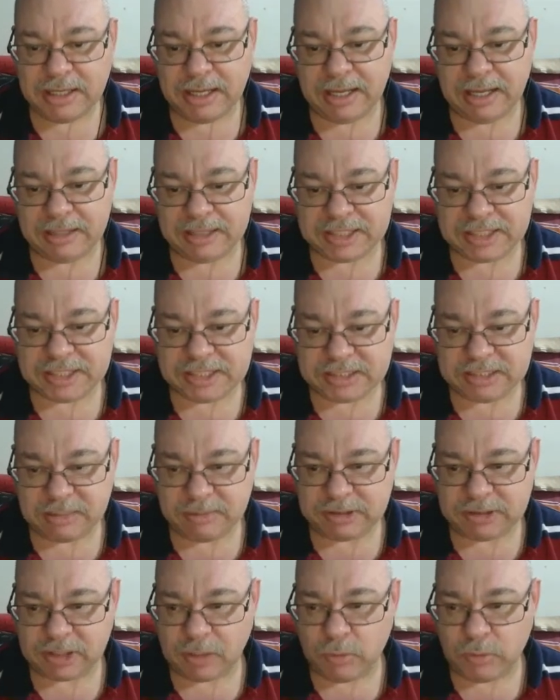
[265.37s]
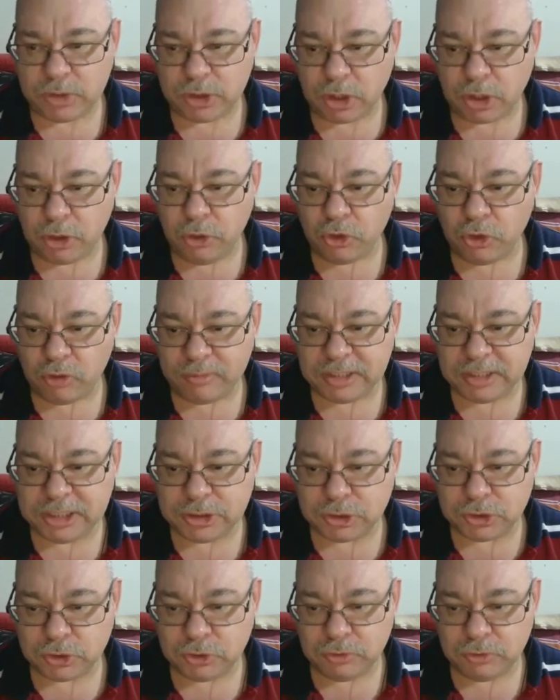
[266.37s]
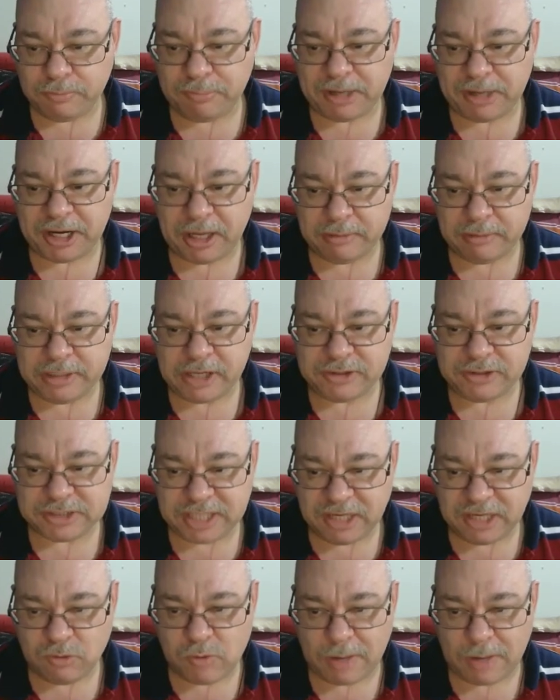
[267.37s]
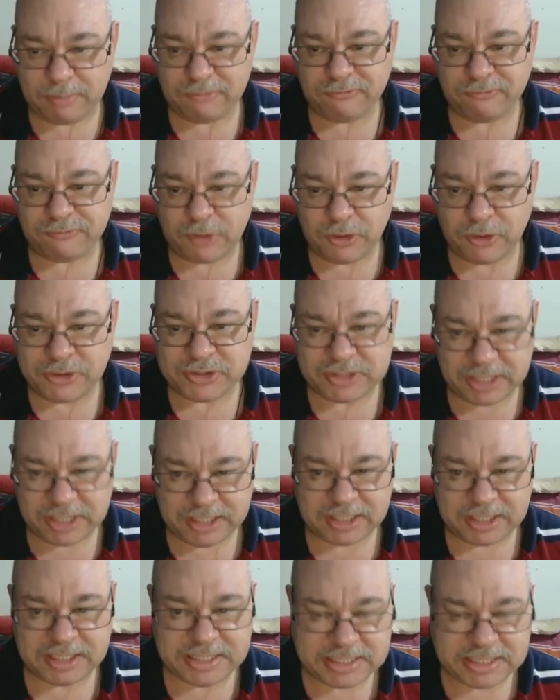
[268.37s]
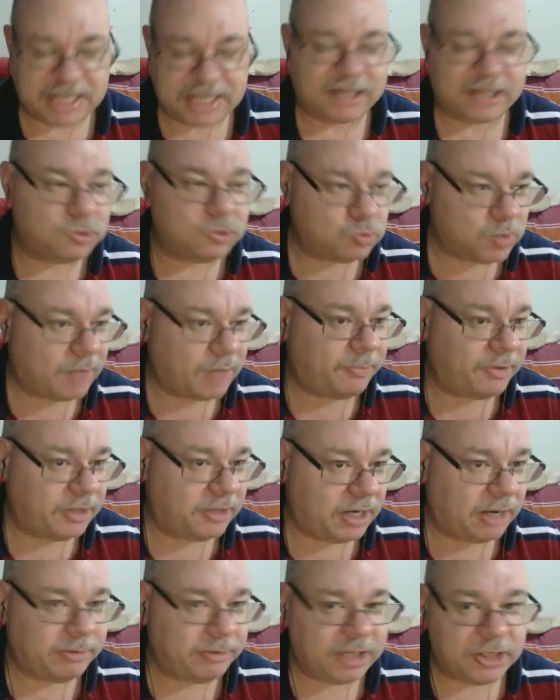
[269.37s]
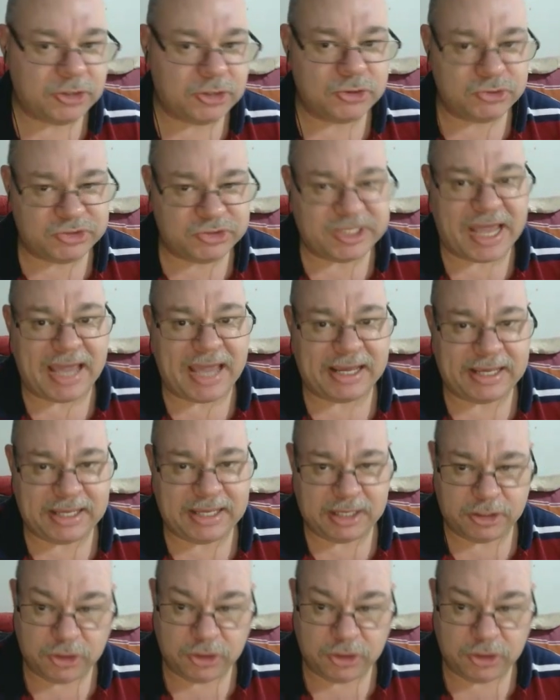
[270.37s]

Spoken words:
and this is something that I would not normally do, but I'm going to take weapon focus in a second weapon, and I'm going to use dagger here.